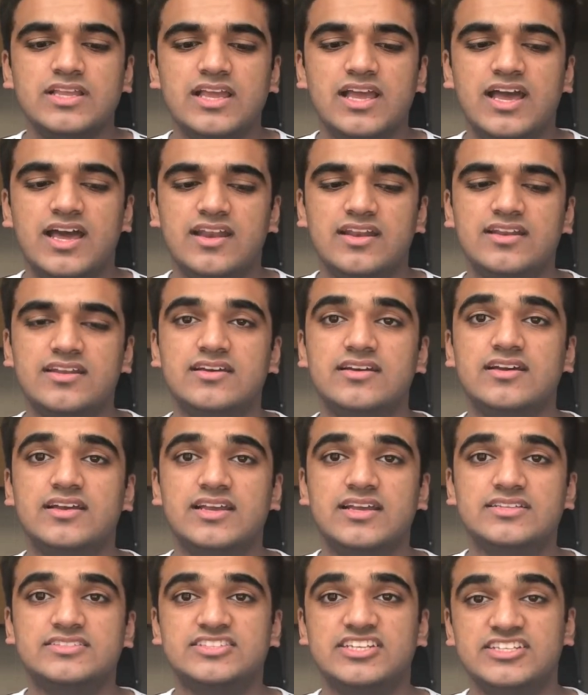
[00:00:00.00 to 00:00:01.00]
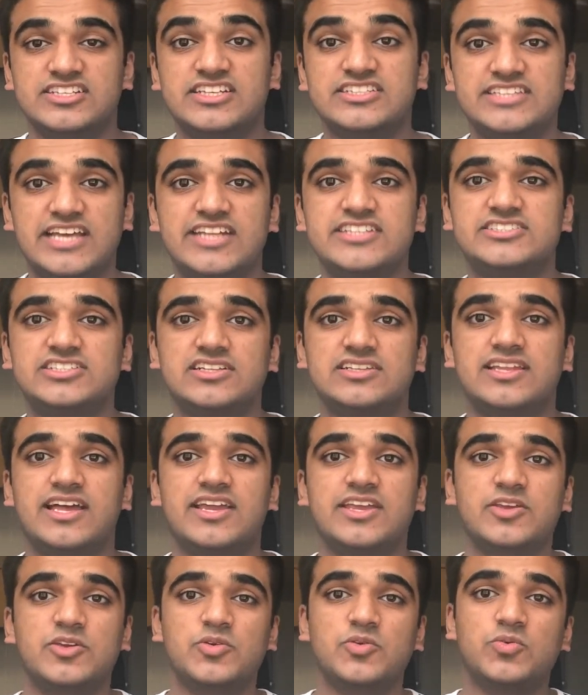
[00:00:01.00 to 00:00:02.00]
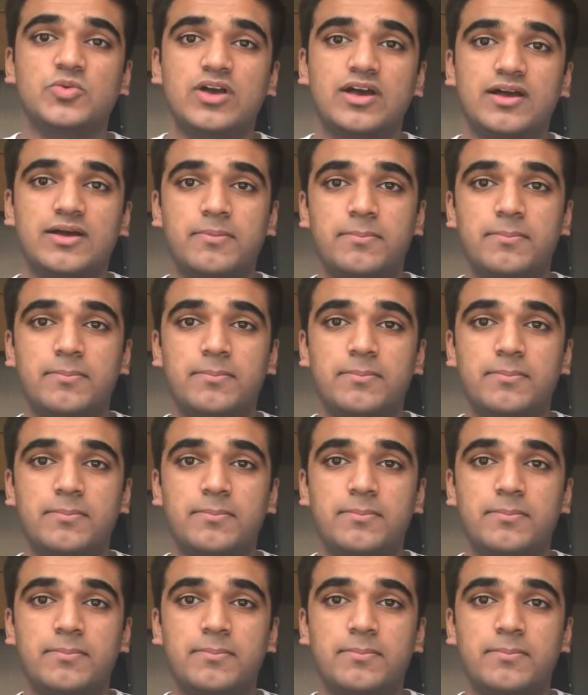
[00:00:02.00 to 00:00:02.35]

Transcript: And it's essential that you